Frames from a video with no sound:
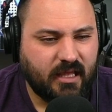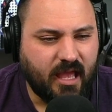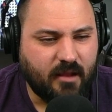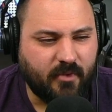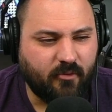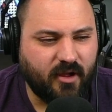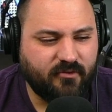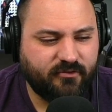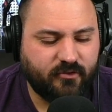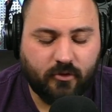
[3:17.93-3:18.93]
and my
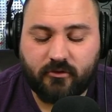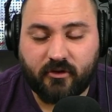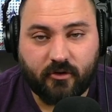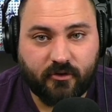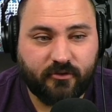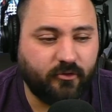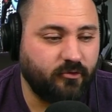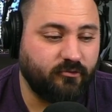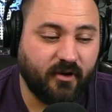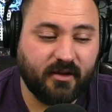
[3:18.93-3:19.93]
wife, who's a nurse who's
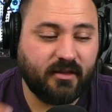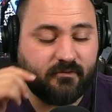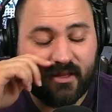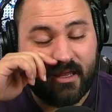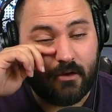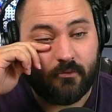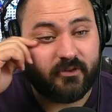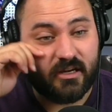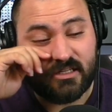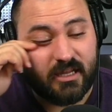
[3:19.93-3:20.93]
very level-headed, was
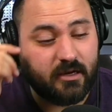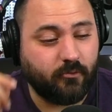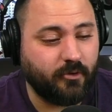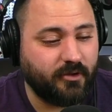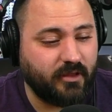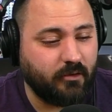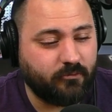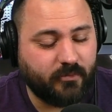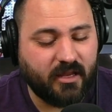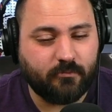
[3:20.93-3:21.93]
actually kind of worried that I
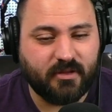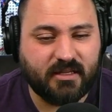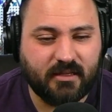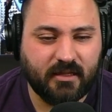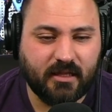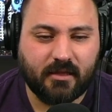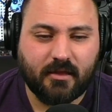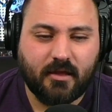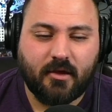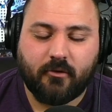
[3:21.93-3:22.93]
might be dealing
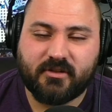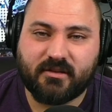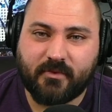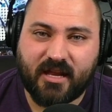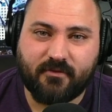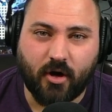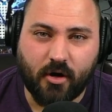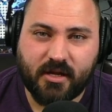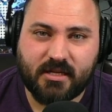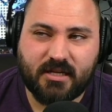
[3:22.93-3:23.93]
with some kind of a
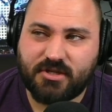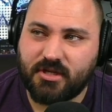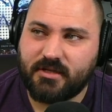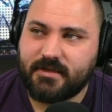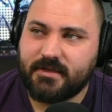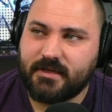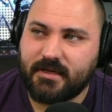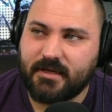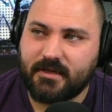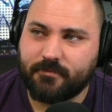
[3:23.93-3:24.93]
heart condition
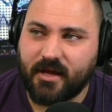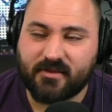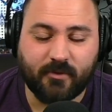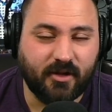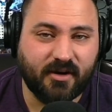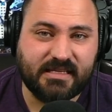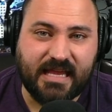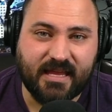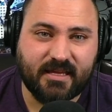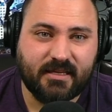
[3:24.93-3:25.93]
uh, possible heart attack.